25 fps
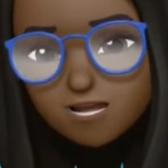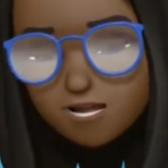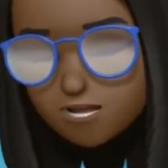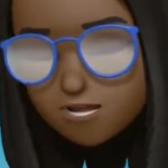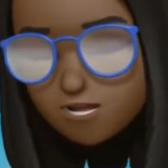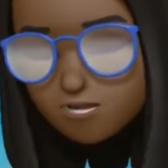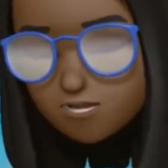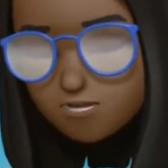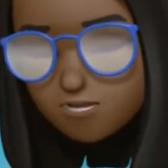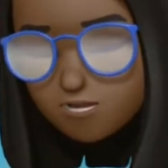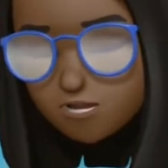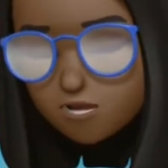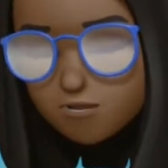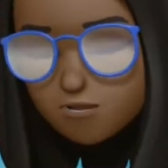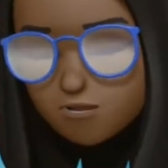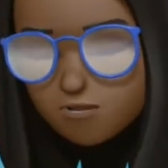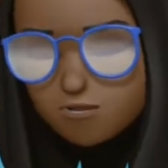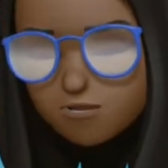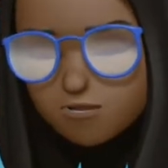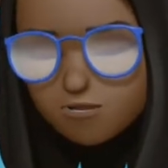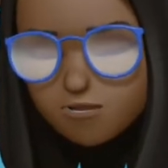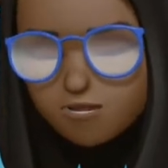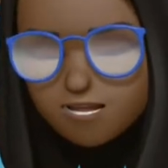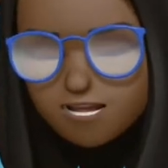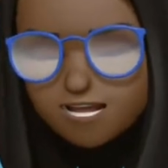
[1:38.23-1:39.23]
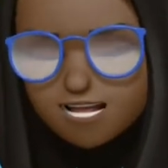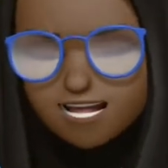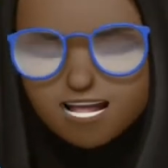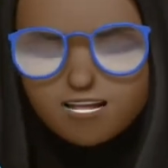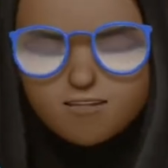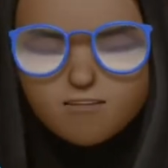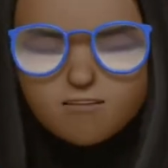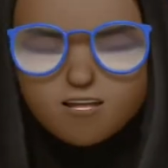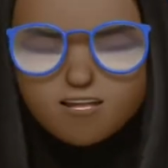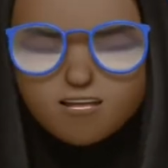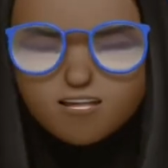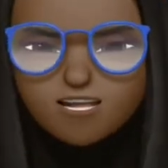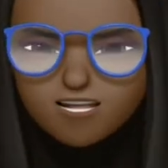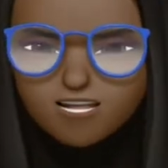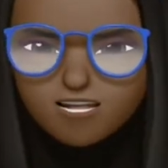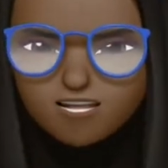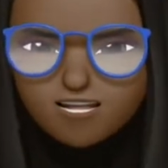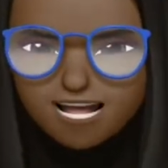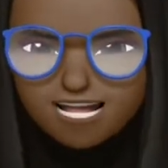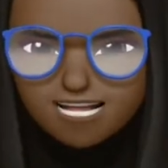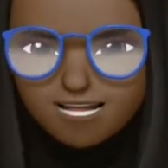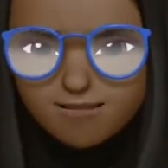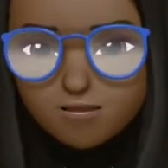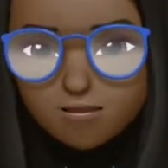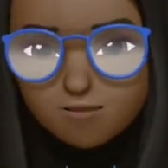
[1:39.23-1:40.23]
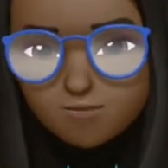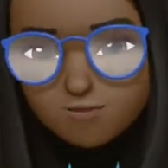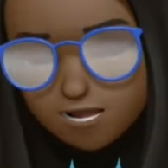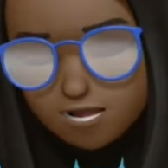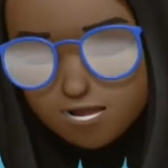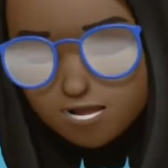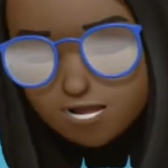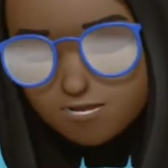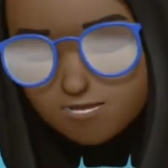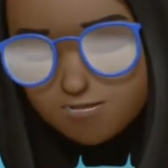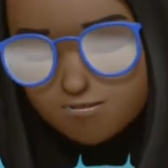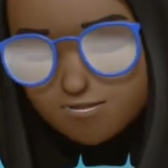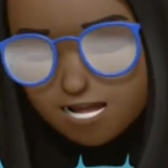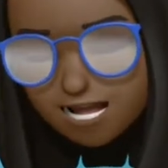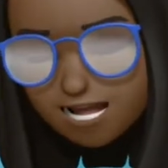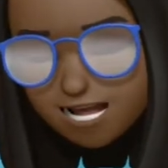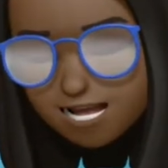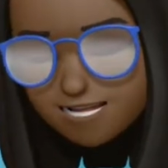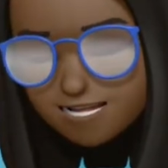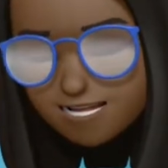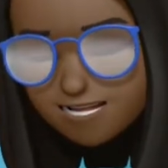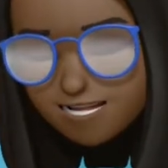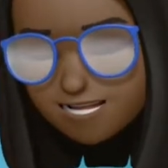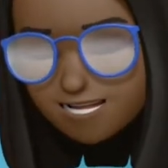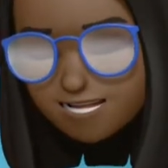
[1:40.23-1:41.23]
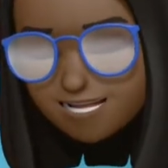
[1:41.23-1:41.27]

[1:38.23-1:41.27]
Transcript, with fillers: So, if we're not trying to be perfect,